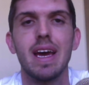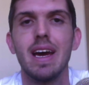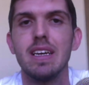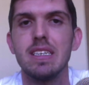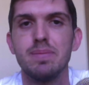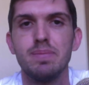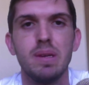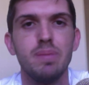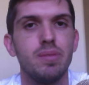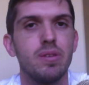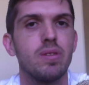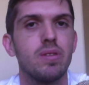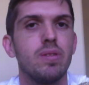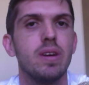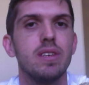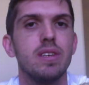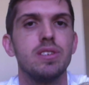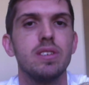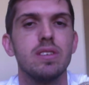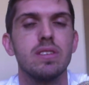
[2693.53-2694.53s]
ask people
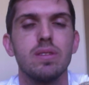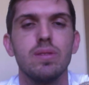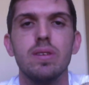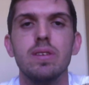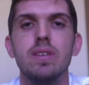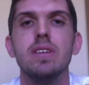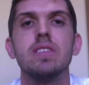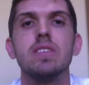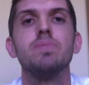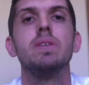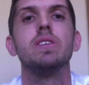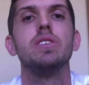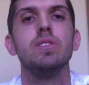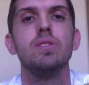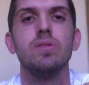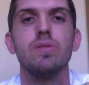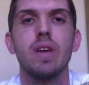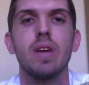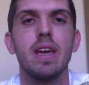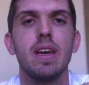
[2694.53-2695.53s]
questions, learn as much as
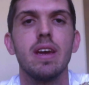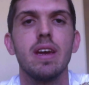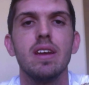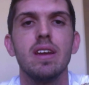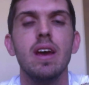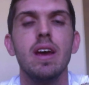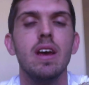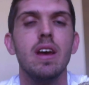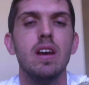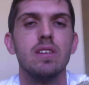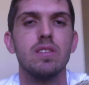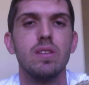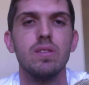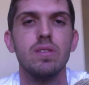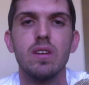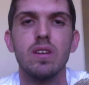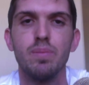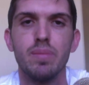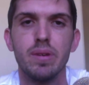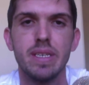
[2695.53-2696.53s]
you can so that
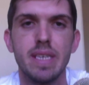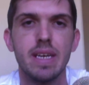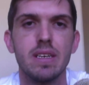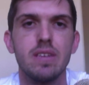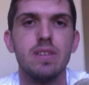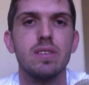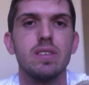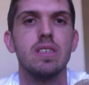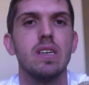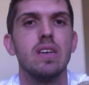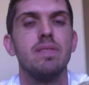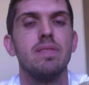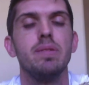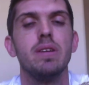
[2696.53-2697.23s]
you can protect yourself,